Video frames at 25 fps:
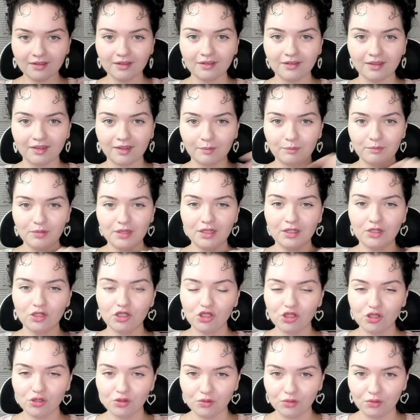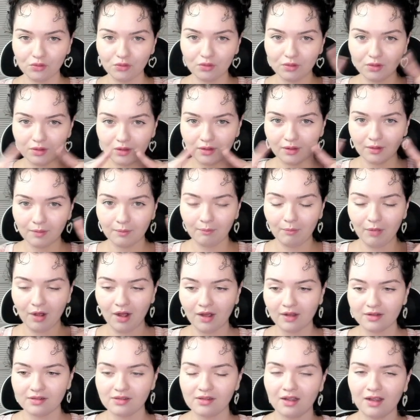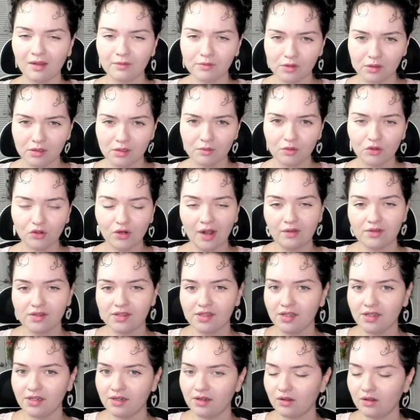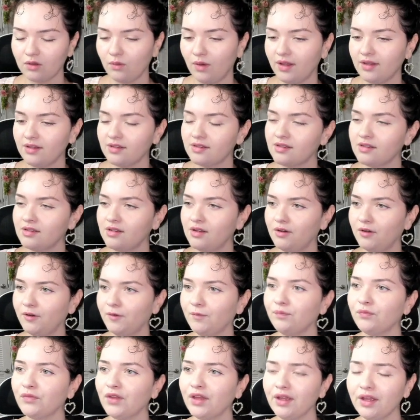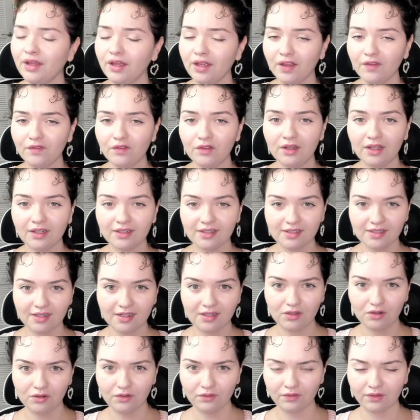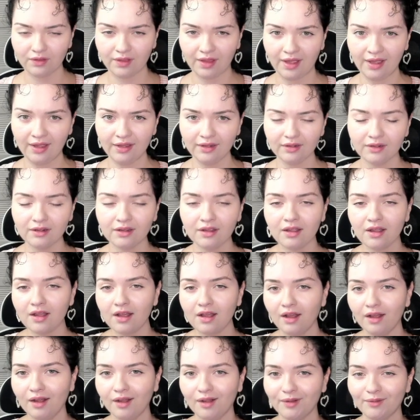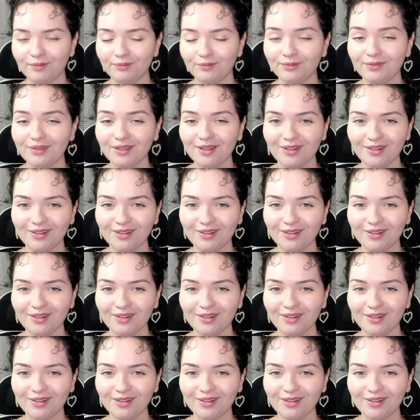like a Pikachu box that comes with some Crown Zenith ones. So if you'd like to stay tuned for that, um,